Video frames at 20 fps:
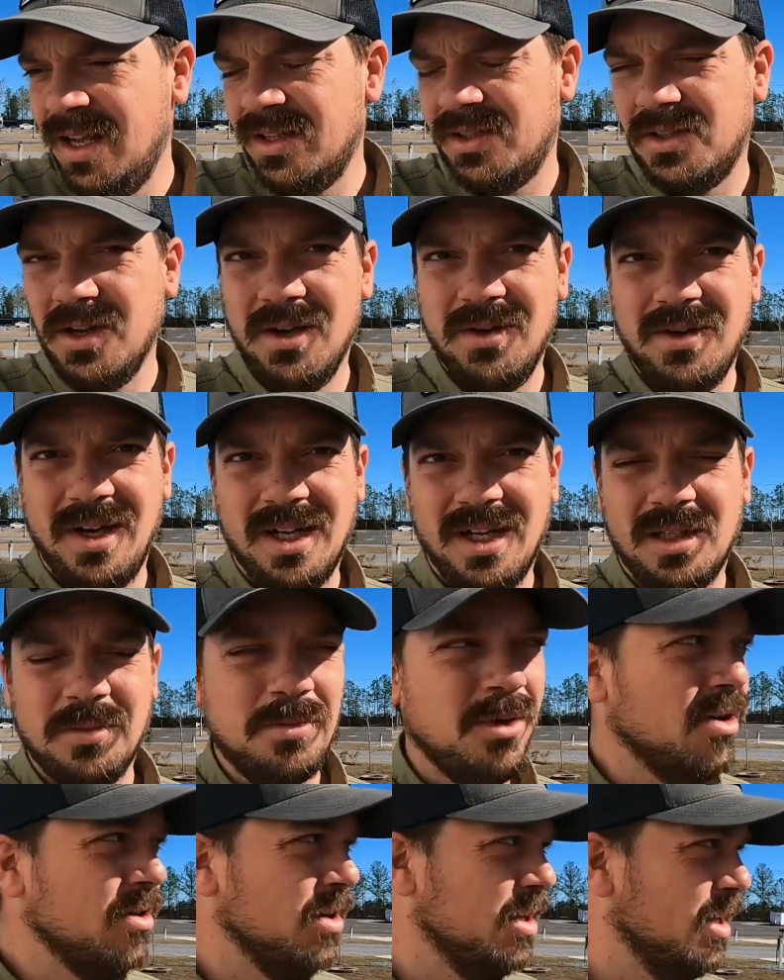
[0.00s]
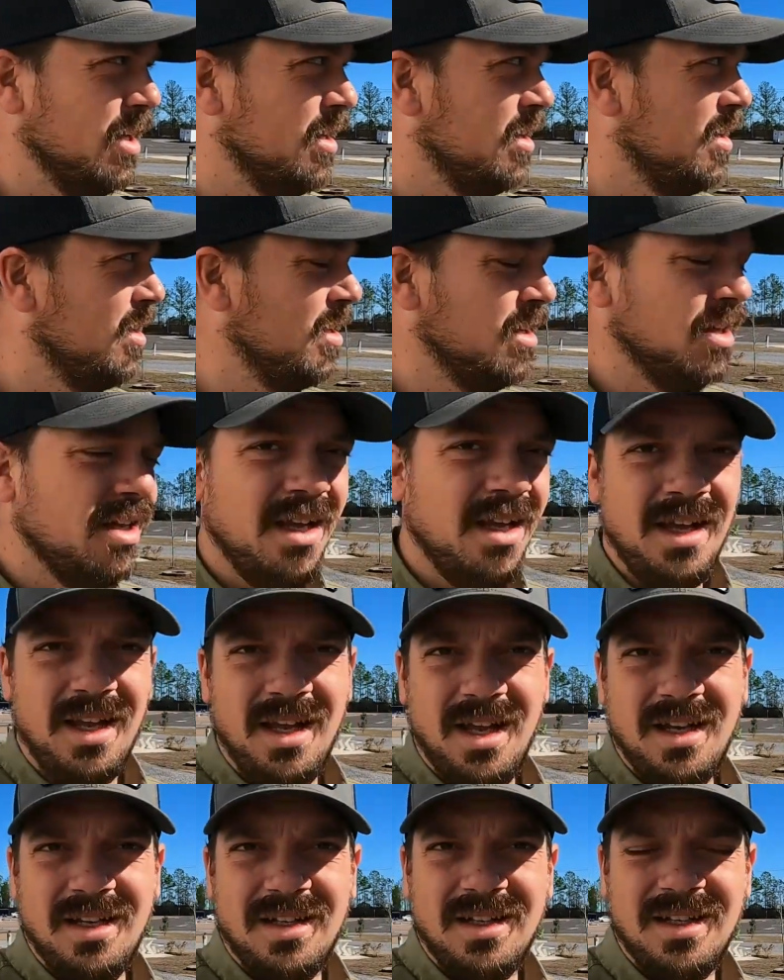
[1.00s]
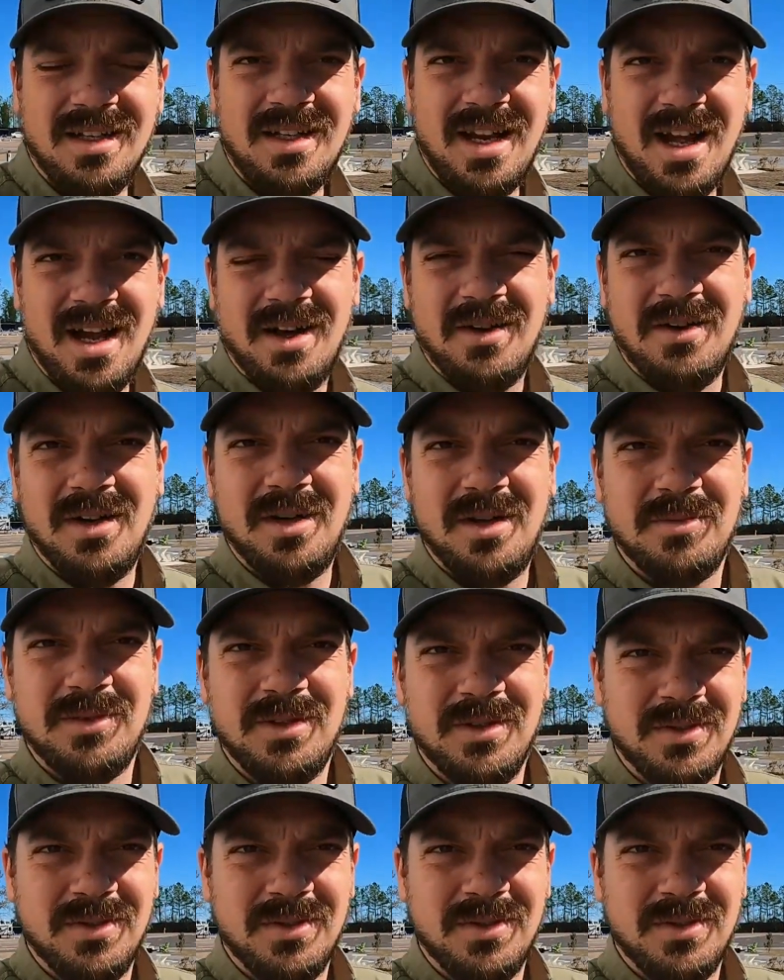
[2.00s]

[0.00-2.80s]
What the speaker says: So I got the part in, and now I'm